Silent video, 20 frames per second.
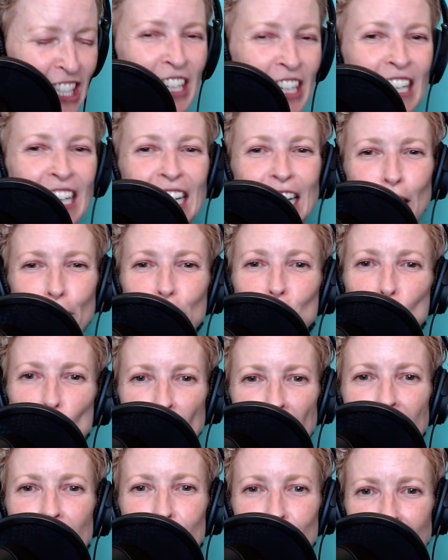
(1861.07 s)
if you
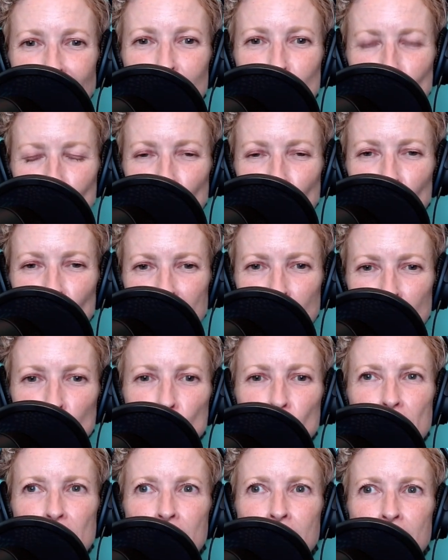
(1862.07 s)
have had your own
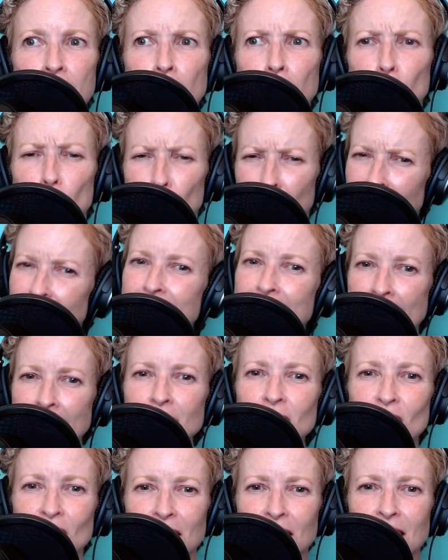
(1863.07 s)
injuries, pay
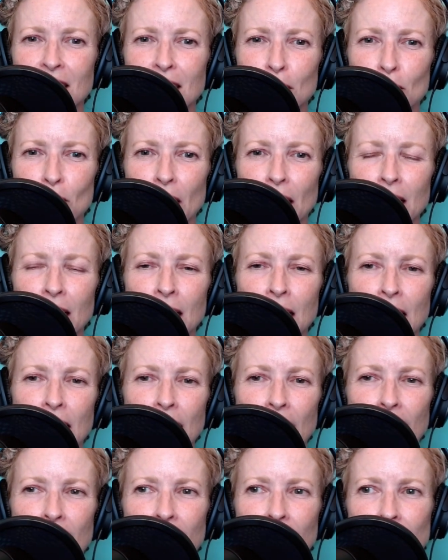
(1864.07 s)
attention, right?
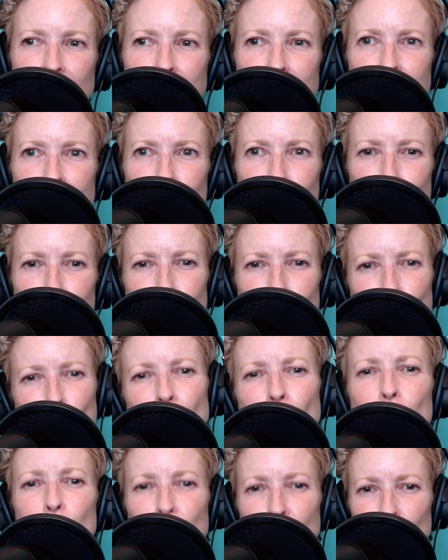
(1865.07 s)
And
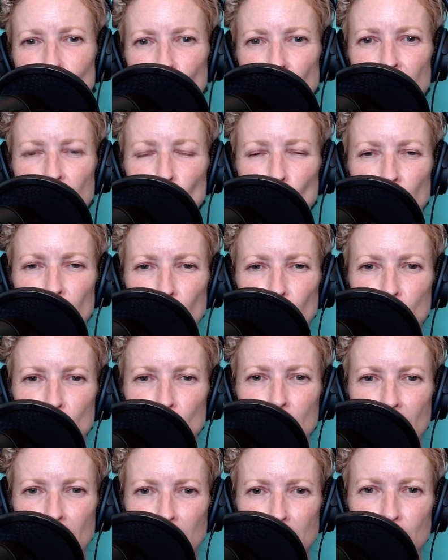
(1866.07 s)
remember what those
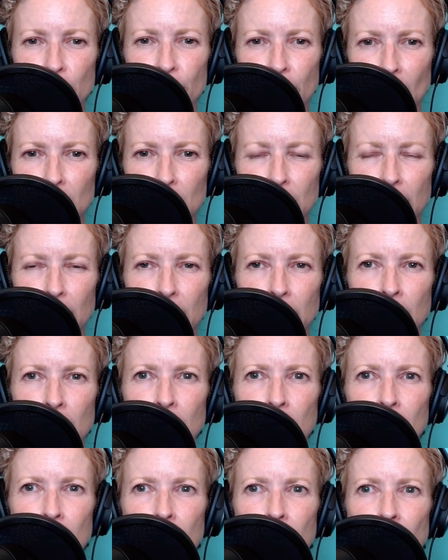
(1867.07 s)
things felt like.
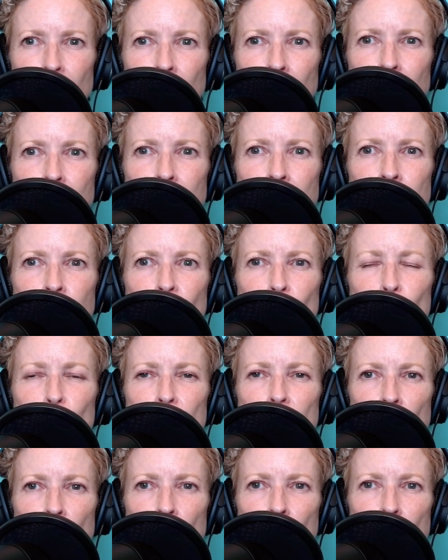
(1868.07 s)
And even
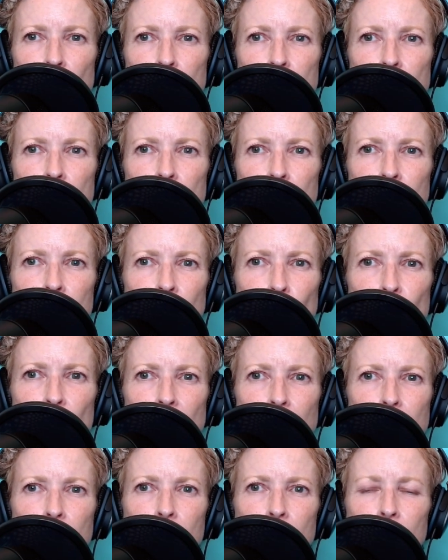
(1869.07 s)
beyond
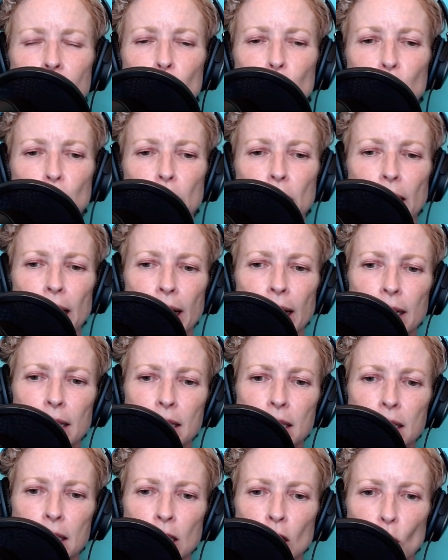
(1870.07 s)
something as simple
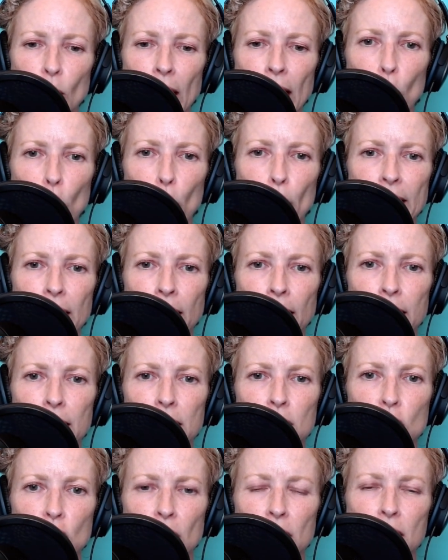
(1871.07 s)
as, how might I
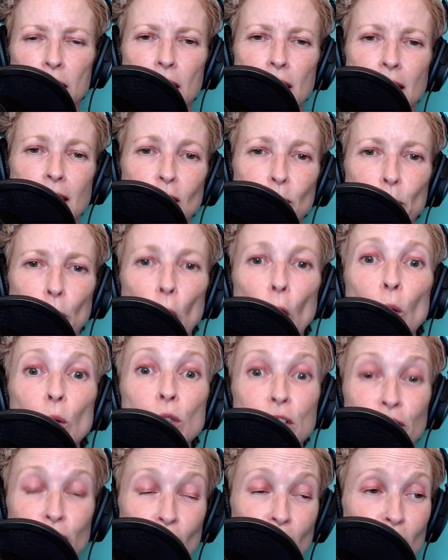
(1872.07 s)
adjust this
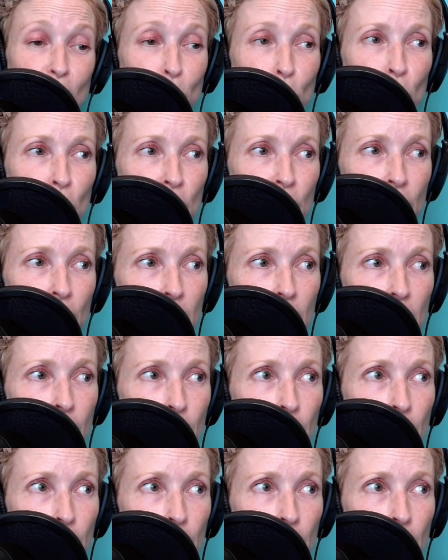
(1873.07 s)
pose for this person?